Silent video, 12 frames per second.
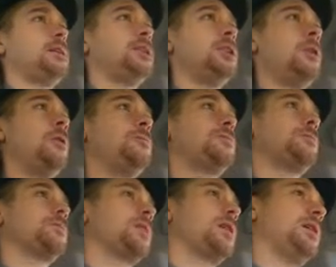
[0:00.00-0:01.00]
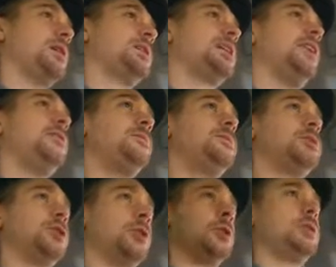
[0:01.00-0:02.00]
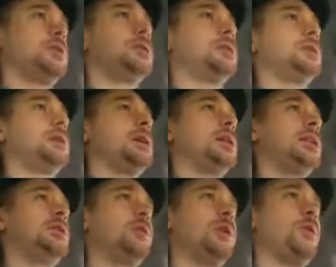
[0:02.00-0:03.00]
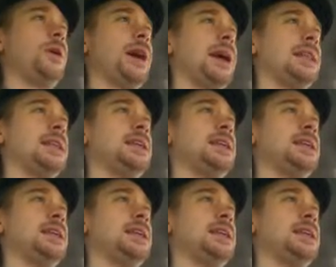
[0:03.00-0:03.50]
So, aside from Xur, this week we had